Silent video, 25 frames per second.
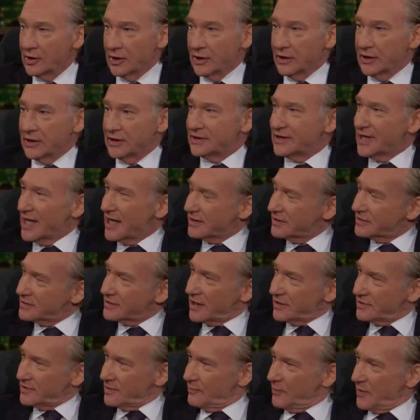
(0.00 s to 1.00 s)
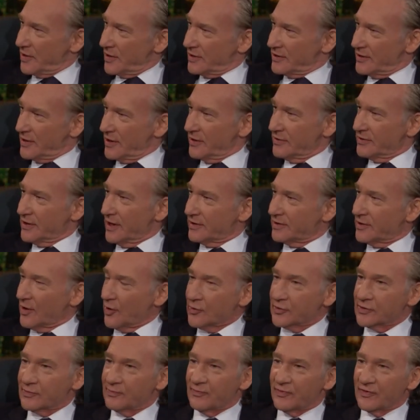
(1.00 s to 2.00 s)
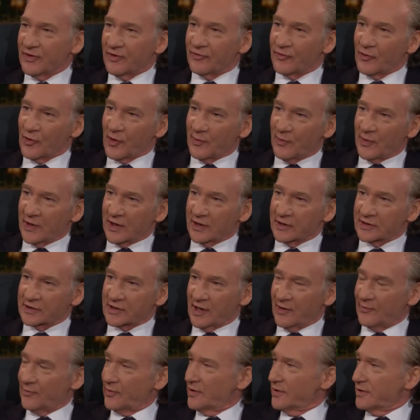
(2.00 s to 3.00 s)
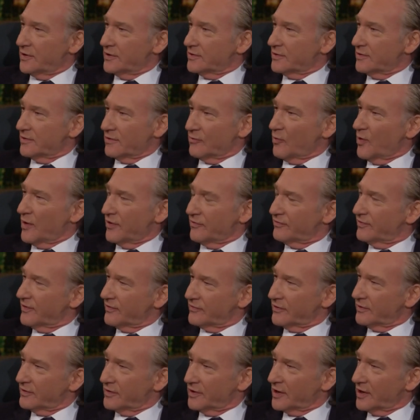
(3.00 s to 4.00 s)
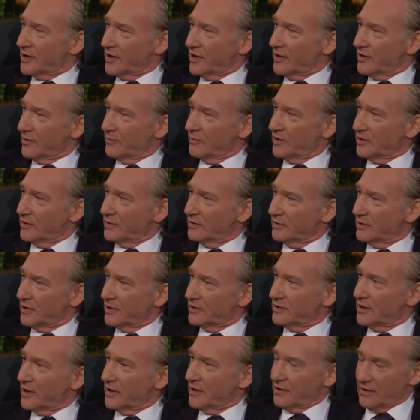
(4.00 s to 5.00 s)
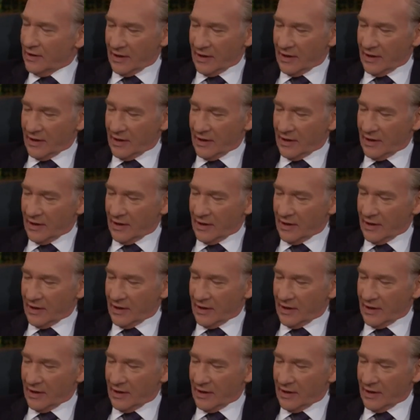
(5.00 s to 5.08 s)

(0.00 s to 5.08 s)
is that such a big thing that those the four biggest companies are one fifth of the economy? Depends the world